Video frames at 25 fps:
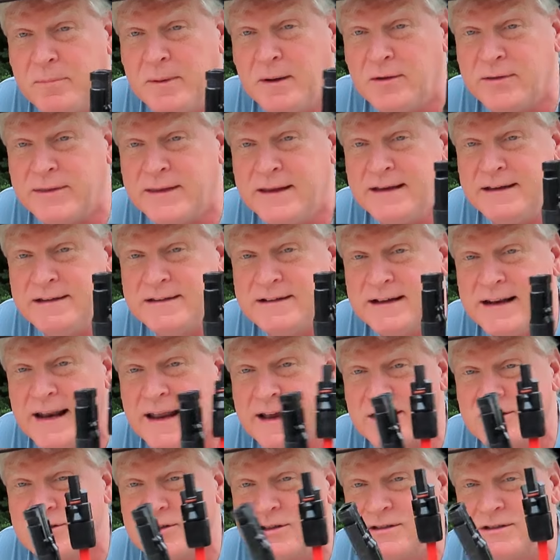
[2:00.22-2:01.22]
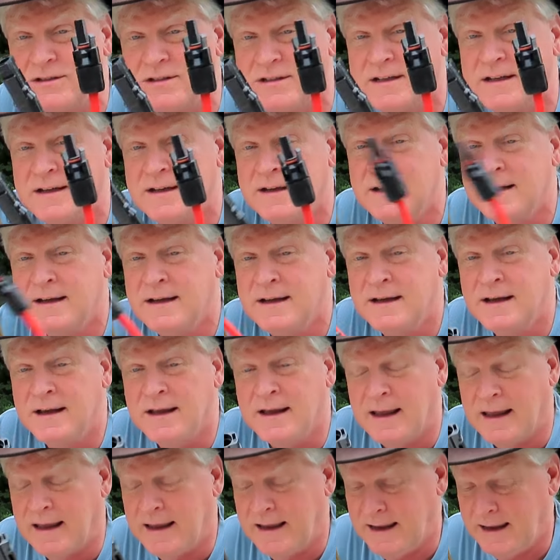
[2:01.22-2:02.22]
built these connections,
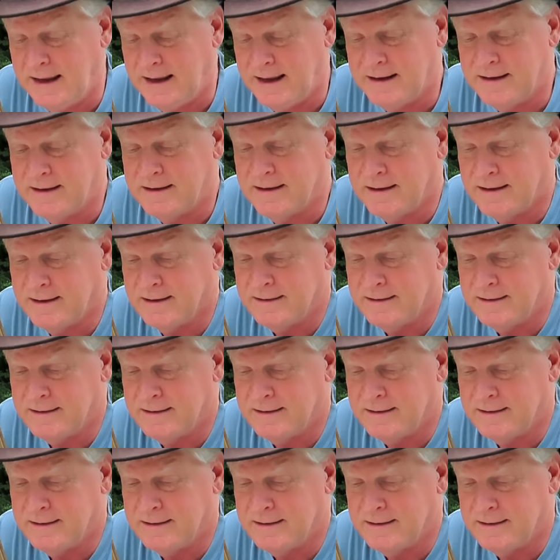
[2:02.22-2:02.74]
and